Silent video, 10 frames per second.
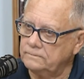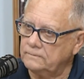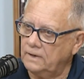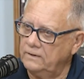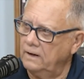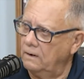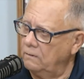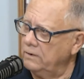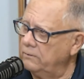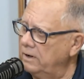The
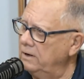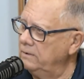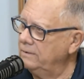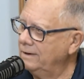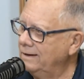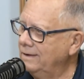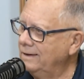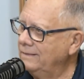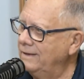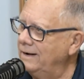only road that had